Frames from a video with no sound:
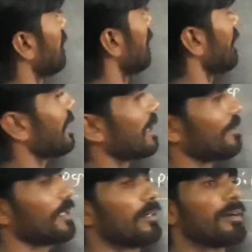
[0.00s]
like that
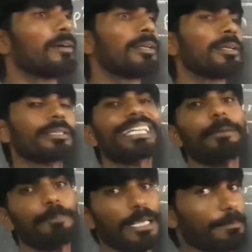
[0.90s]
one tap
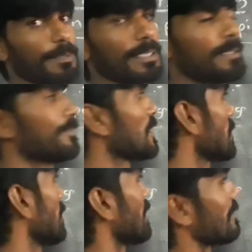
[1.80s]
pipe.
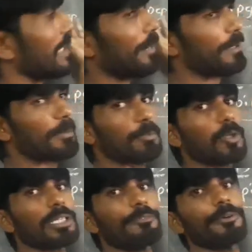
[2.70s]
So that tap pipe
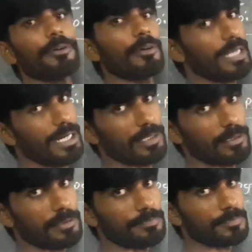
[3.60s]
both of end.
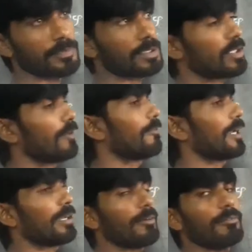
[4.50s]
So
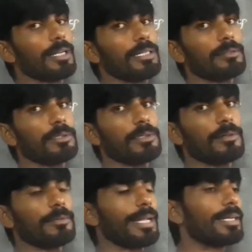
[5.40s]

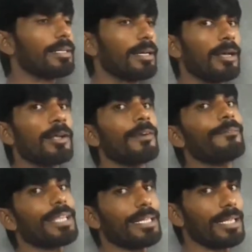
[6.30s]
one end
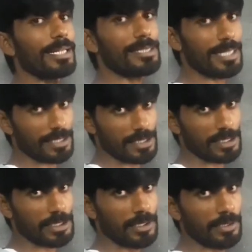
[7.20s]
we can insert
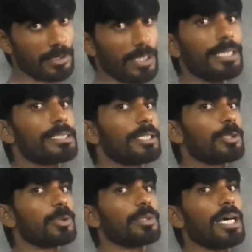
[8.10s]
into
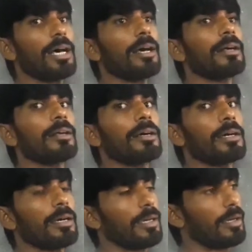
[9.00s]
the
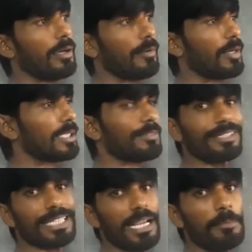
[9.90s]
water
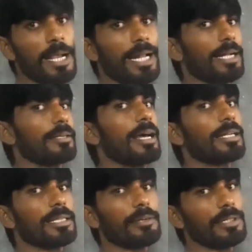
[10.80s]
can tap, and
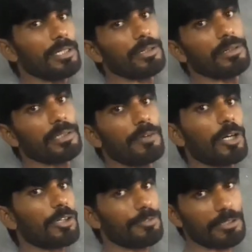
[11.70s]
another end the
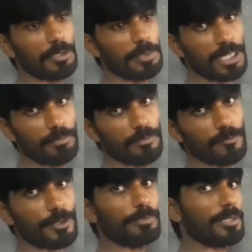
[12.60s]
water will be come
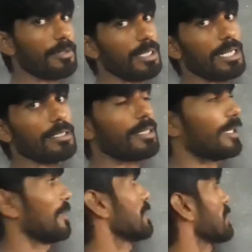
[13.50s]
from the another
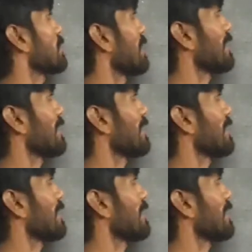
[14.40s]
end. So that's